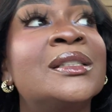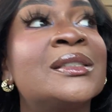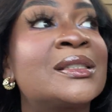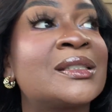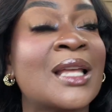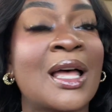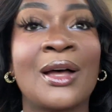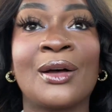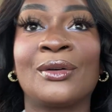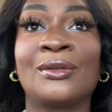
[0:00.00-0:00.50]

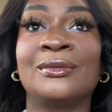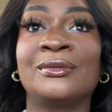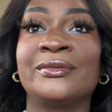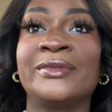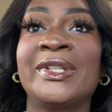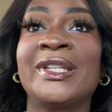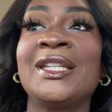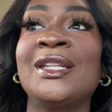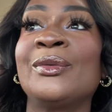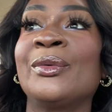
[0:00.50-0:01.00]
So,
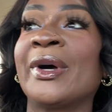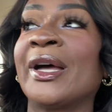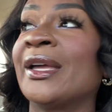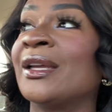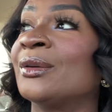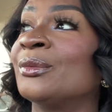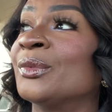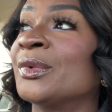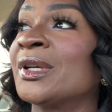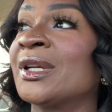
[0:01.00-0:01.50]

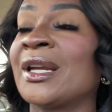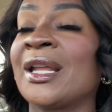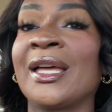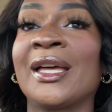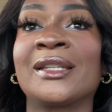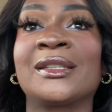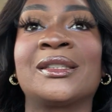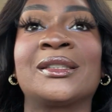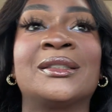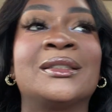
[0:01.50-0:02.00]
anyway, we're going to
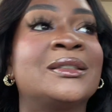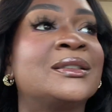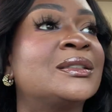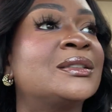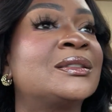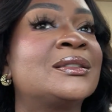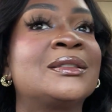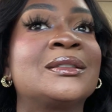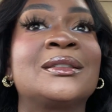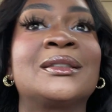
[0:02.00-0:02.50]
have
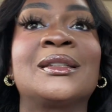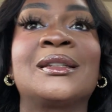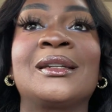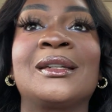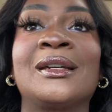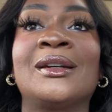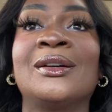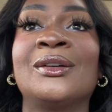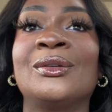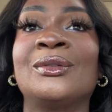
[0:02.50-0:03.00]

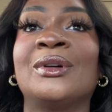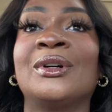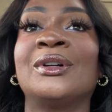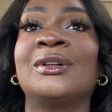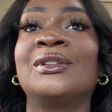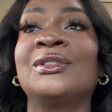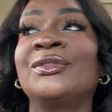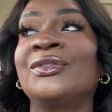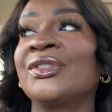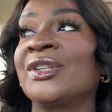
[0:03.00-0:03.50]
to go
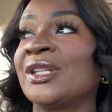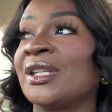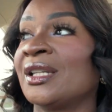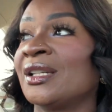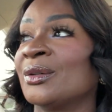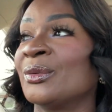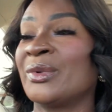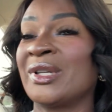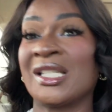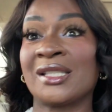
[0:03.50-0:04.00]
over
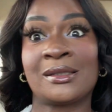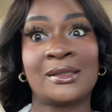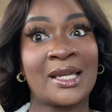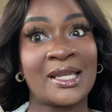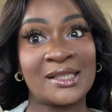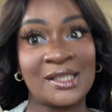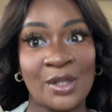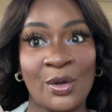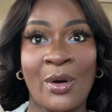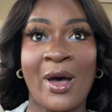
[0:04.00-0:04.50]
there when it's
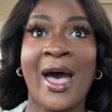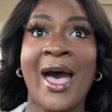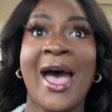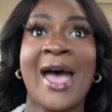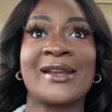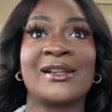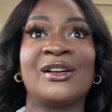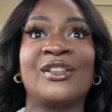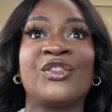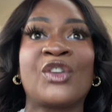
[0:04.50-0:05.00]
not so
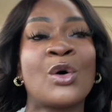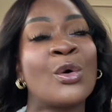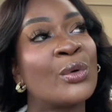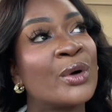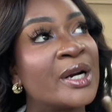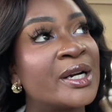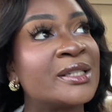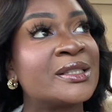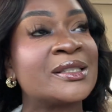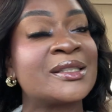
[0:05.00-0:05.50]
hot, of
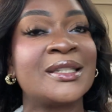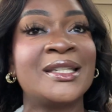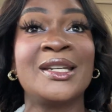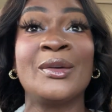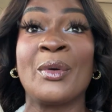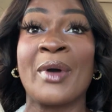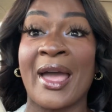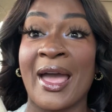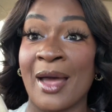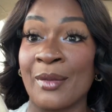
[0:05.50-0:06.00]
course.
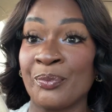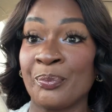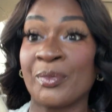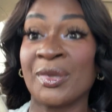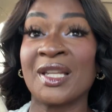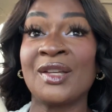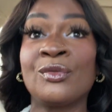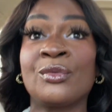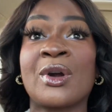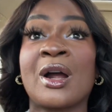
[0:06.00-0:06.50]
Anyway, I
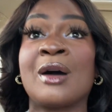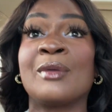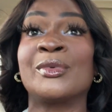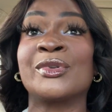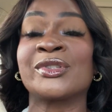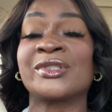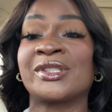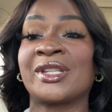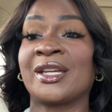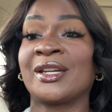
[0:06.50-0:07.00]
believe we're
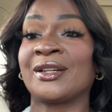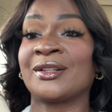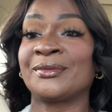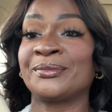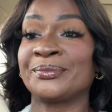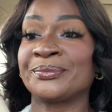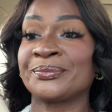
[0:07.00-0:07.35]
almost there.